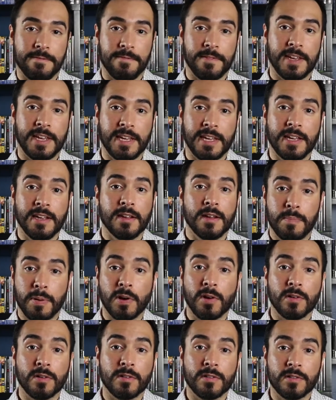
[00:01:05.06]
fee
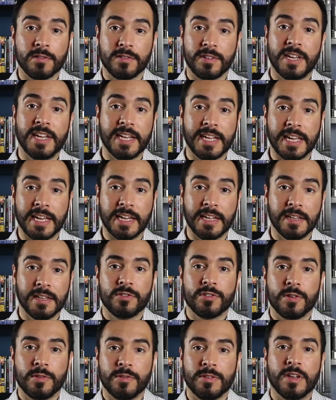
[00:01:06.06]
per ticket.
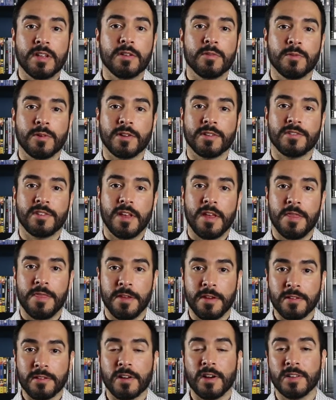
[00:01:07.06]
So in other words,
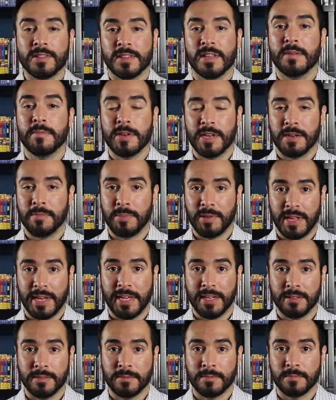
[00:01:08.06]
their unlimited
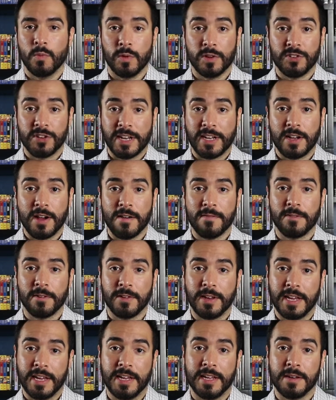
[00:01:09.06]
plan, which I
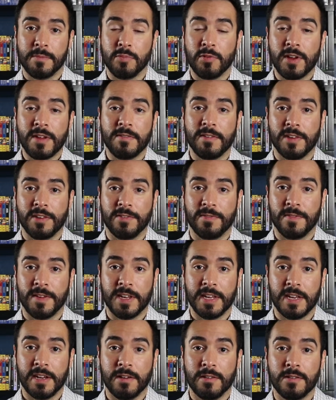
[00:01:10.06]
covered in a previous
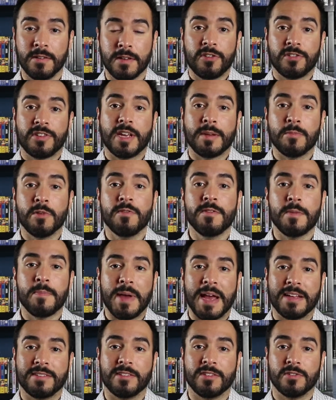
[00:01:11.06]
video, just like
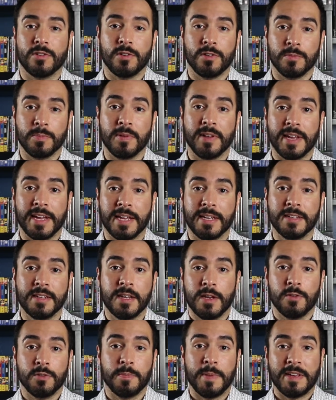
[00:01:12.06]
MoviePass's old plan,
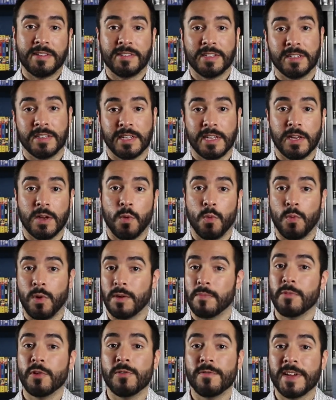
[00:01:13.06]
it was basically one
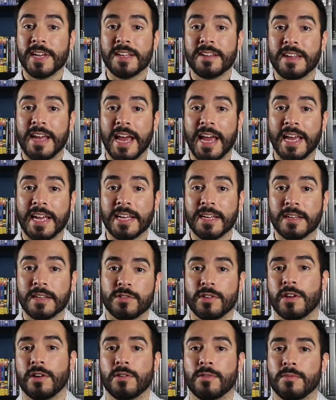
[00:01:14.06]
movie a day,
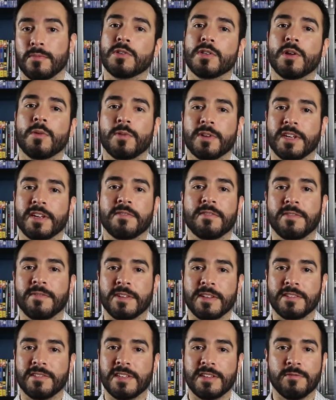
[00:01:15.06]
so no one can even
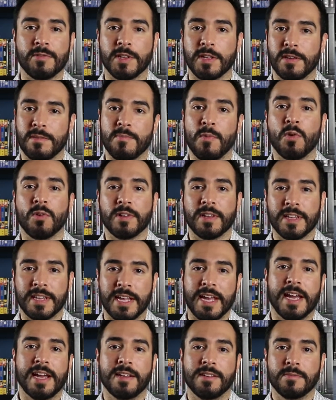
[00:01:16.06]
see really more than
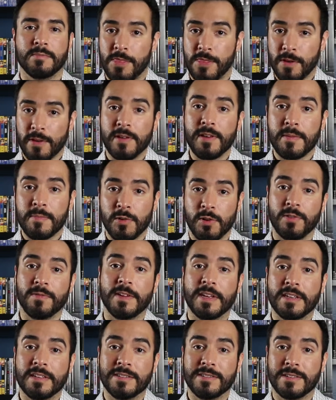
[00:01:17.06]
that, 30
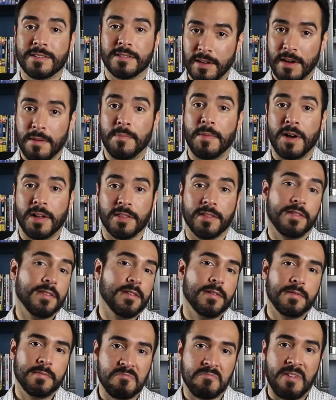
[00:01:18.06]
movies a month,
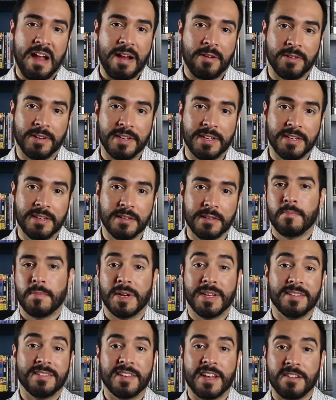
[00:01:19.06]
rounded. But
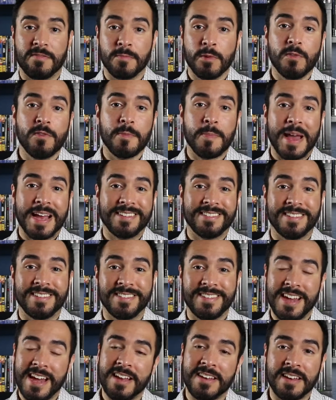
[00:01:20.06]
instead of MoviePass's
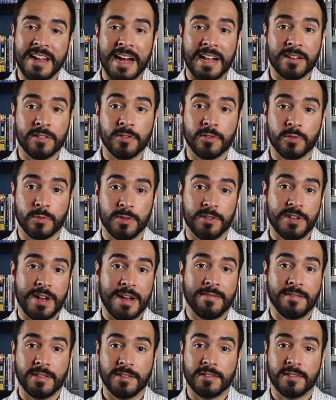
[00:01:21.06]
$10, which
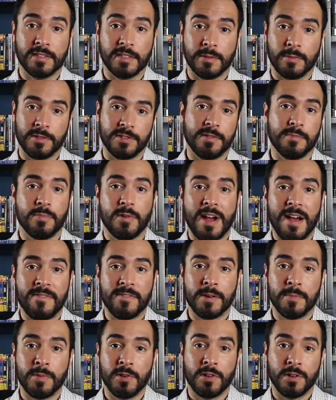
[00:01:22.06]
obviously wasn't
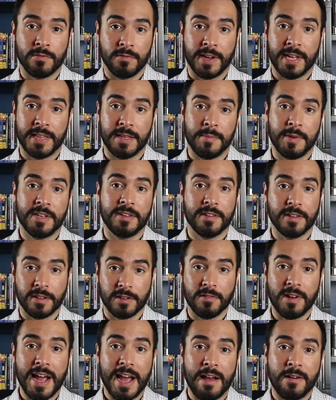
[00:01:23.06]
profitable and ran them into the
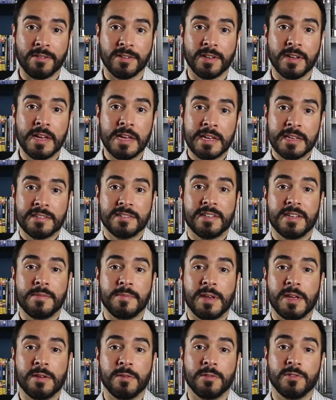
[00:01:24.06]
ground,
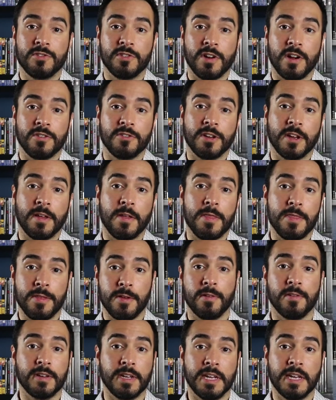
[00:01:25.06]
Sinemia was charging
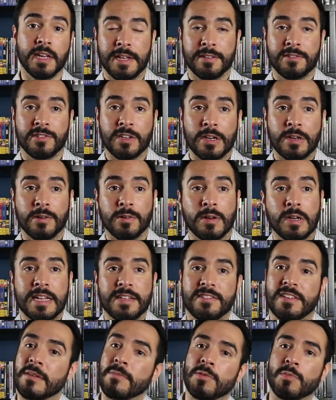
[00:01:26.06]
$30. And so that
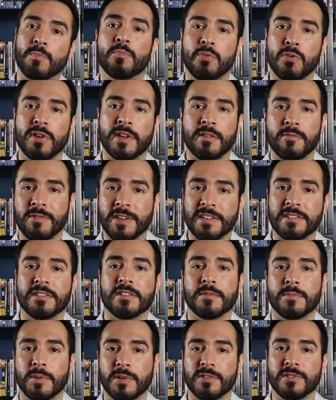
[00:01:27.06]
seems pretty
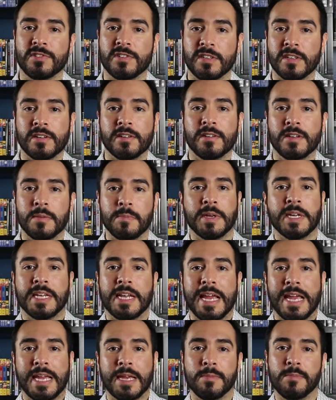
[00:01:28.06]
reasonable still. I mean,
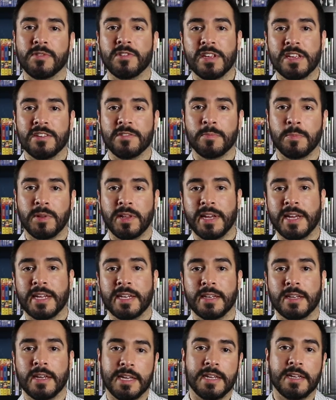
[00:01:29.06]
AMC's
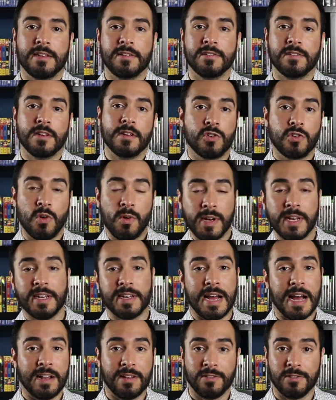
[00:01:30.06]
plan is
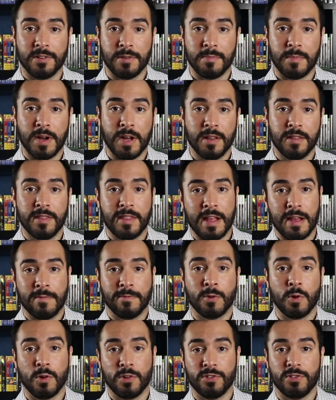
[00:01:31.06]
$20 a month. Now, of
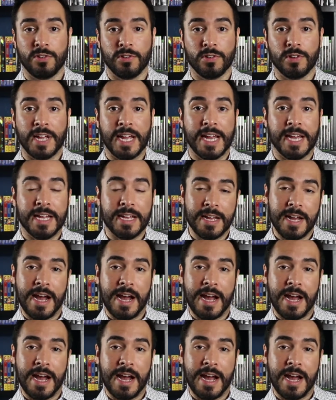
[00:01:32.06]
course, you get